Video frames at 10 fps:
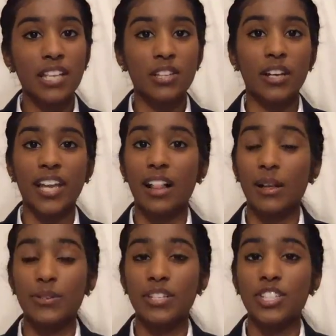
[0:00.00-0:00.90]
It's on
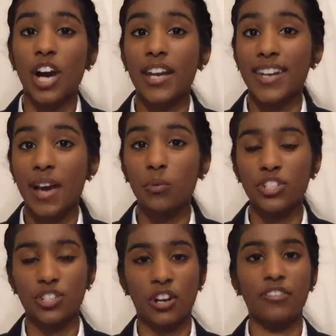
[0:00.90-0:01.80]
calhosa.net, which
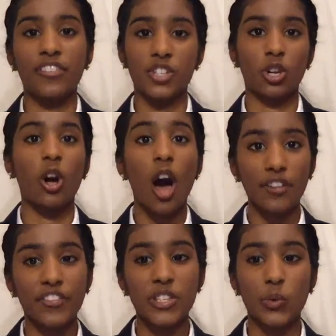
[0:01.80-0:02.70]
is our official
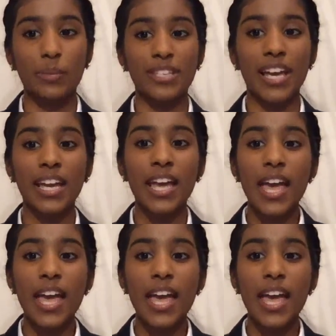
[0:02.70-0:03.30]
conference website.